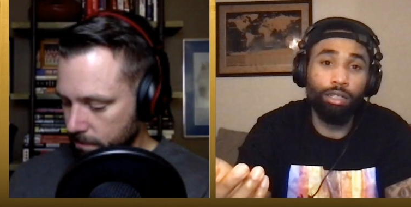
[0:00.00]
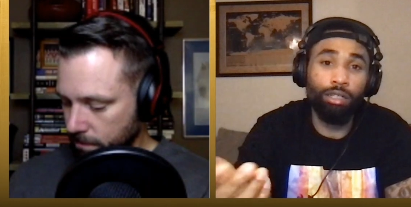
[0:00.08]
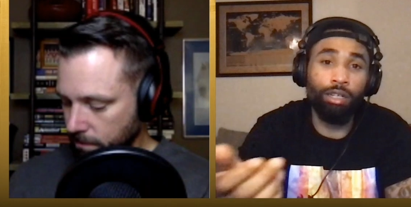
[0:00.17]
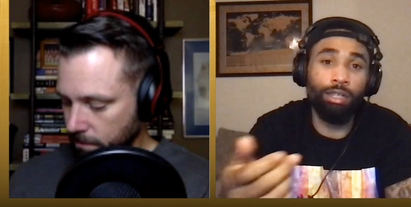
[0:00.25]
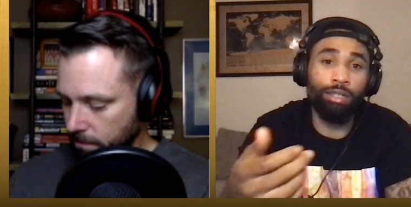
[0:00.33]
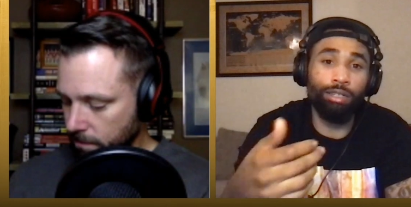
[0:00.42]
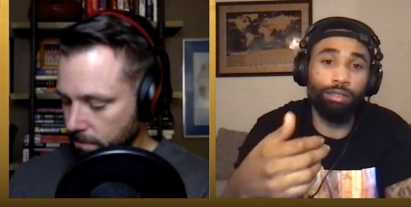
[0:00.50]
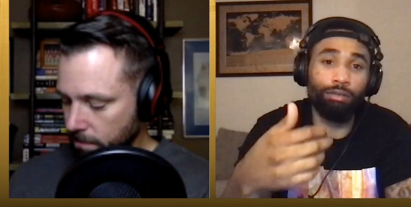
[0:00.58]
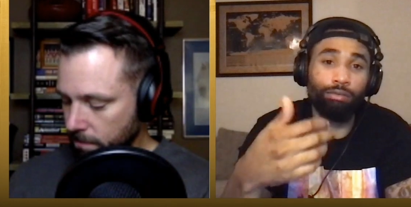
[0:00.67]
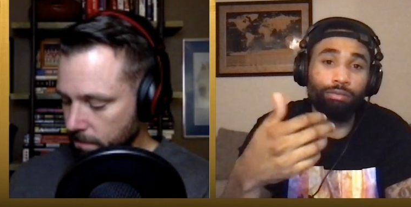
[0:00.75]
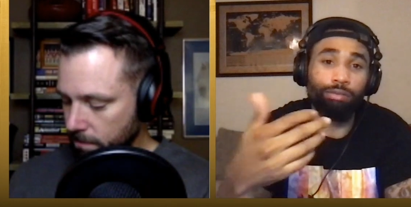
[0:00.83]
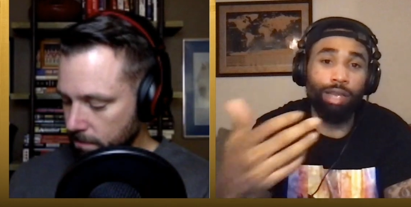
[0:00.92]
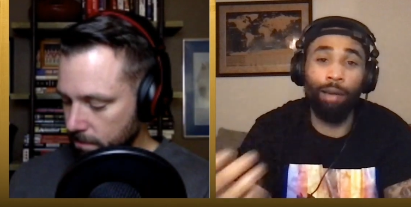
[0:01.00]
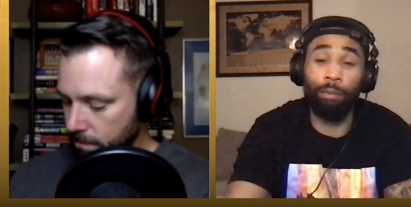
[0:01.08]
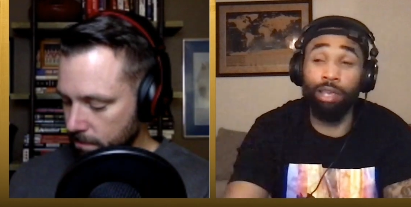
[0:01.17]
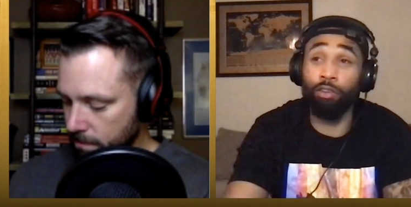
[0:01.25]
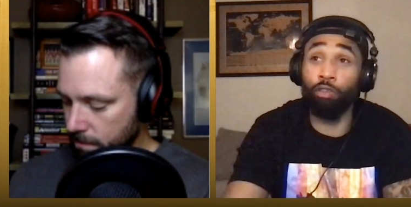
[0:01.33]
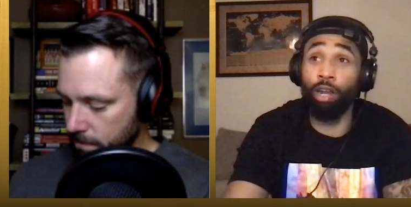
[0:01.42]
Speaker 1: cuz I
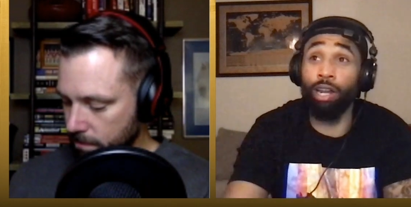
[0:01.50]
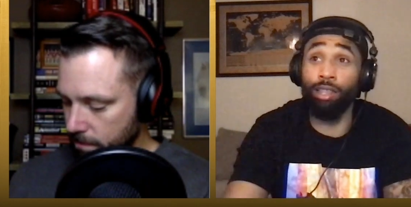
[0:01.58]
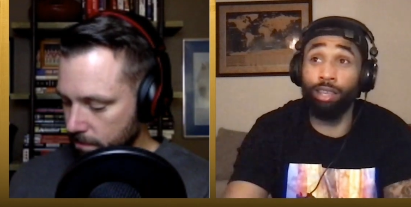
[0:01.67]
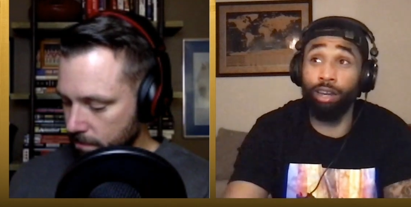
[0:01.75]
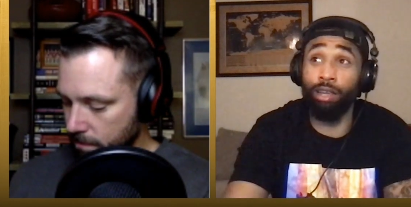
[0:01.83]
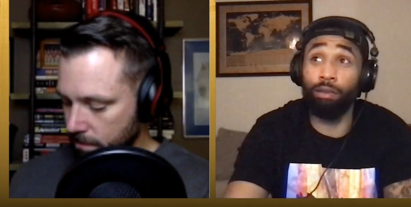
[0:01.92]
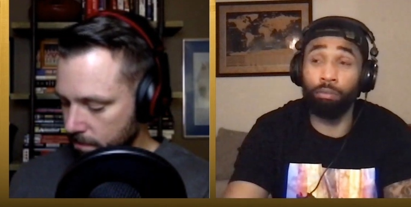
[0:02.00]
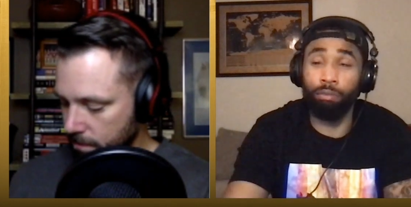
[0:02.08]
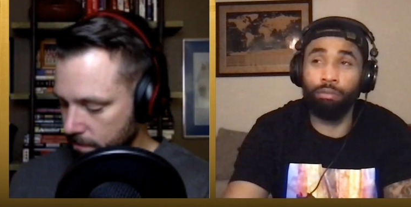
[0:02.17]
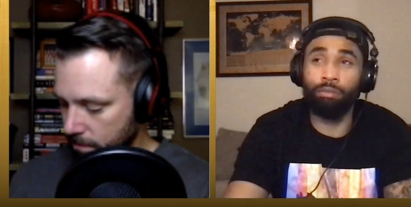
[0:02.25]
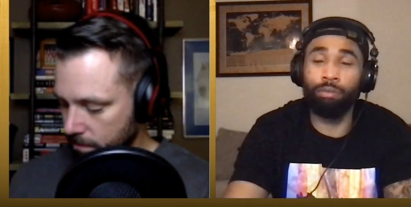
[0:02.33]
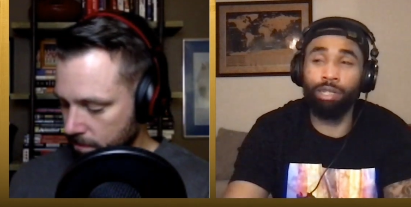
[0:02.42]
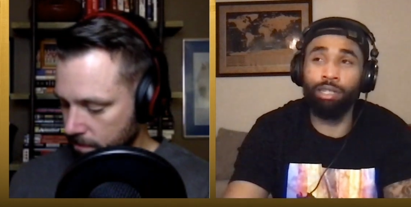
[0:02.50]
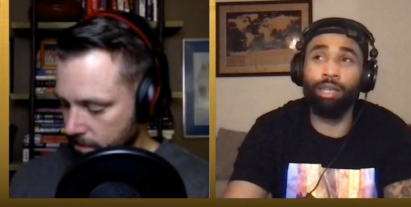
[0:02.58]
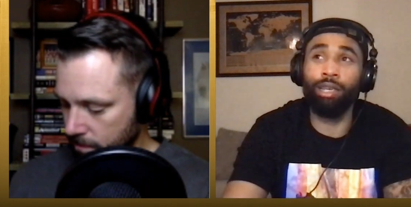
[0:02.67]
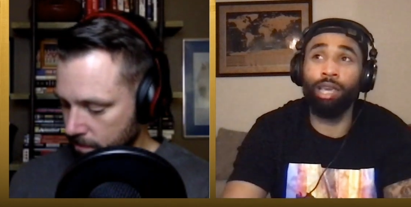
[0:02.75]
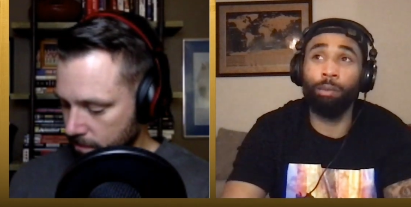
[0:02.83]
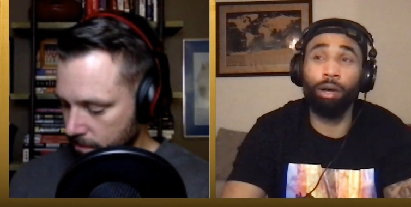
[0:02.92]
mean, granted they
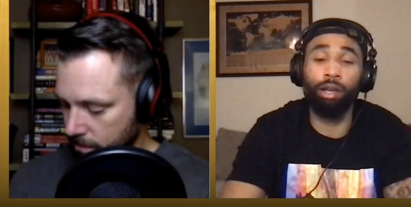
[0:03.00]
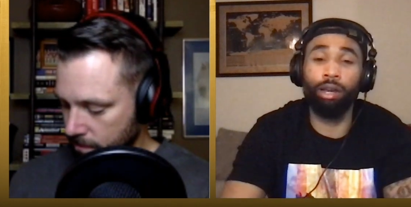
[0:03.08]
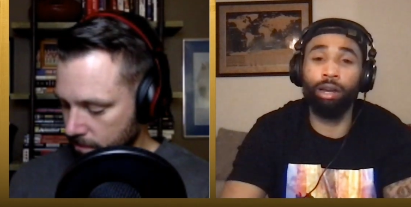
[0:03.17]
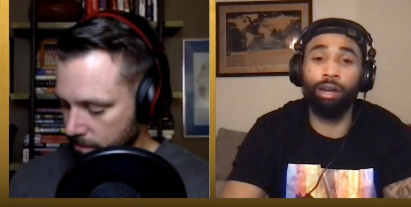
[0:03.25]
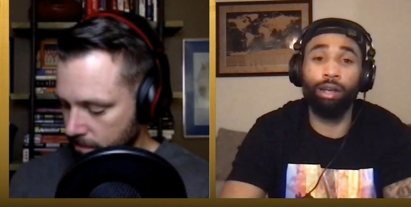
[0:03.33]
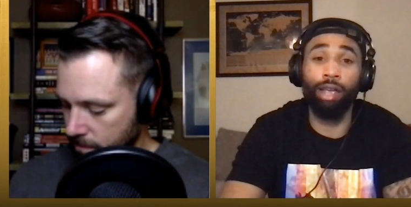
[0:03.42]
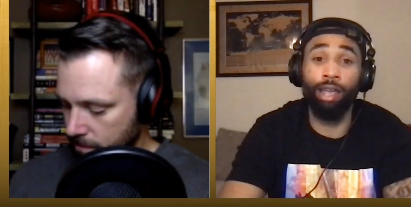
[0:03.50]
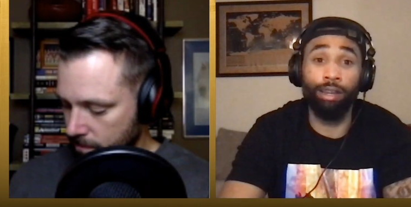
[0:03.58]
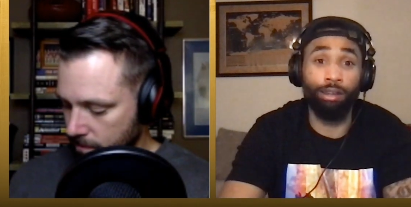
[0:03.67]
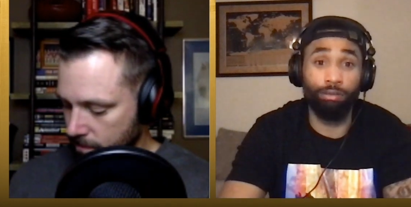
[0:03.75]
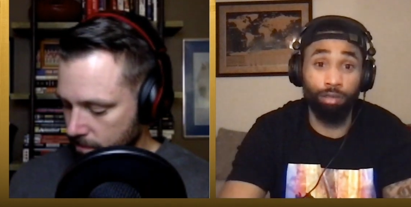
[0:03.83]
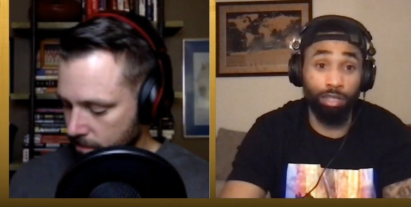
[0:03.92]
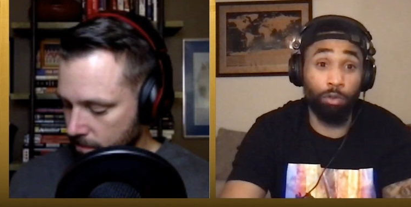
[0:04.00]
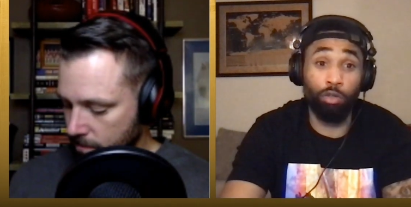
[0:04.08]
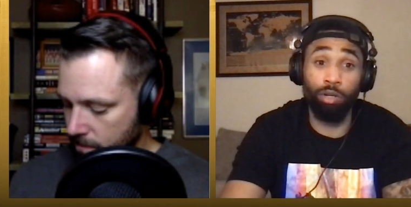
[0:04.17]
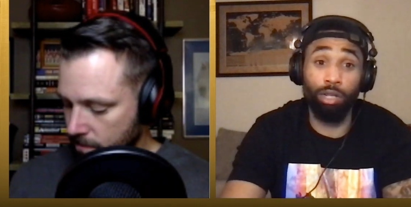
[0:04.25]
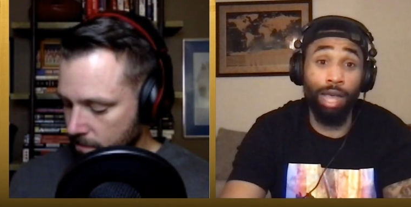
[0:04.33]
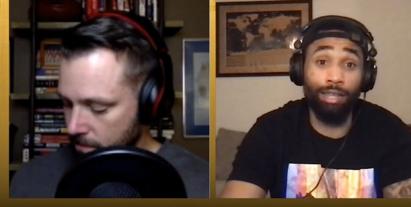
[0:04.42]
Michigan came out here and the squeeze
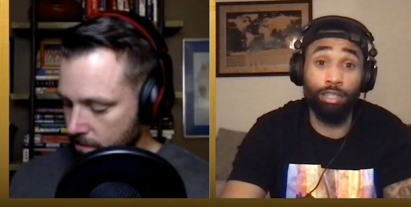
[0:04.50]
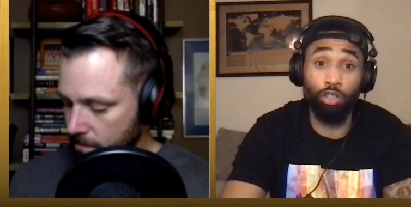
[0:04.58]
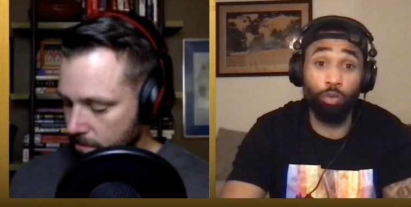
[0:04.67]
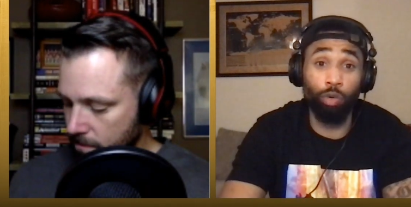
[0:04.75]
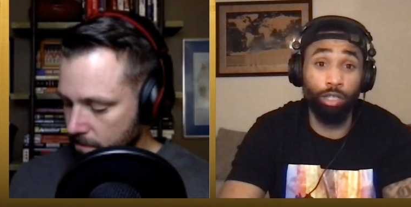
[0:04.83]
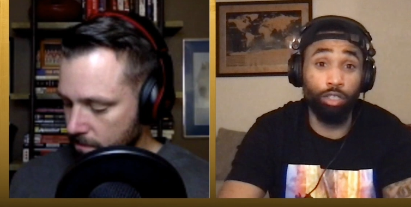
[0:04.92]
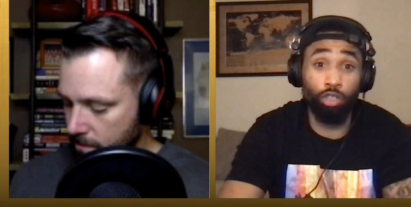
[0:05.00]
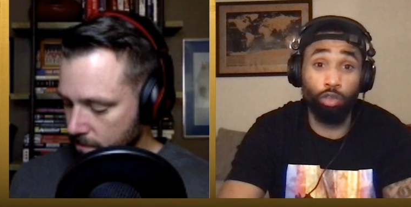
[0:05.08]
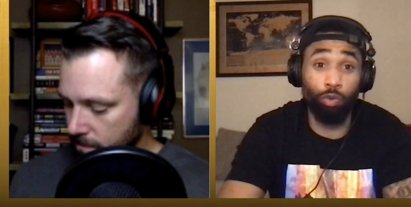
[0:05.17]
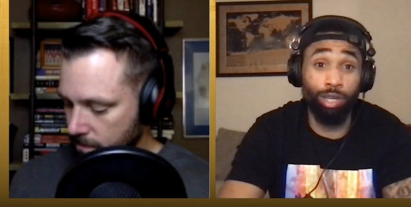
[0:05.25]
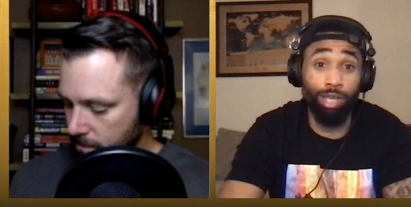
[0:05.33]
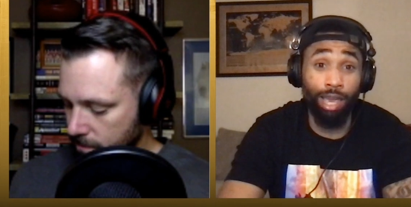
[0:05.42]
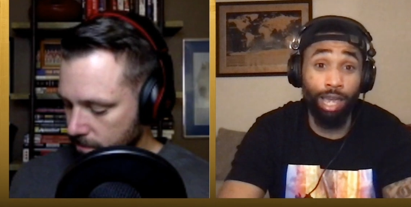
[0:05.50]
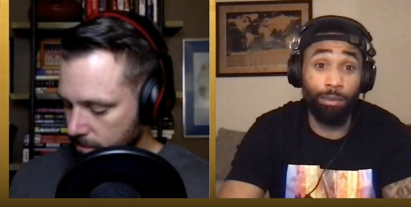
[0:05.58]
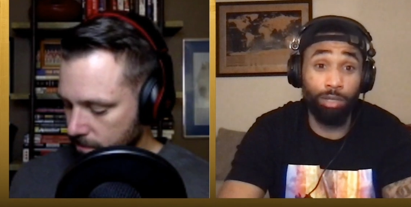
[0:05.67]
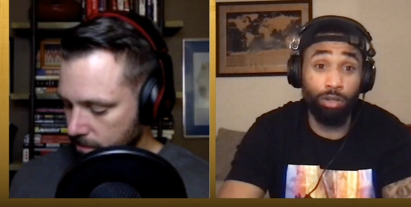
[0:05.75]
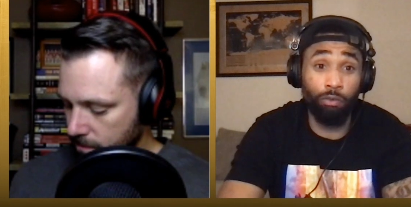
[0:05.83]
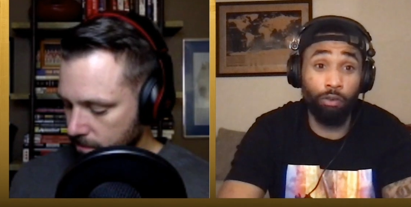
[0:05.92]
of the last two what, 3
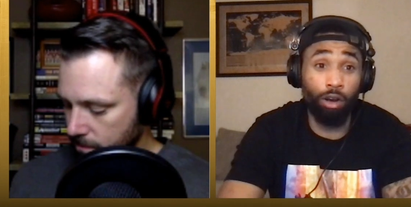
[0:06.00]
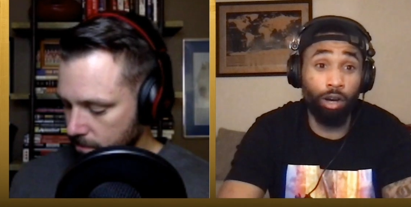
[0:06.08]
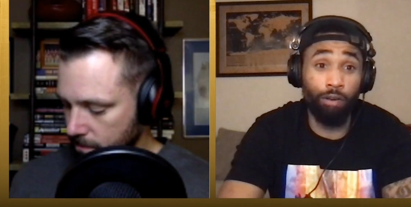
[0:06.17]
games so far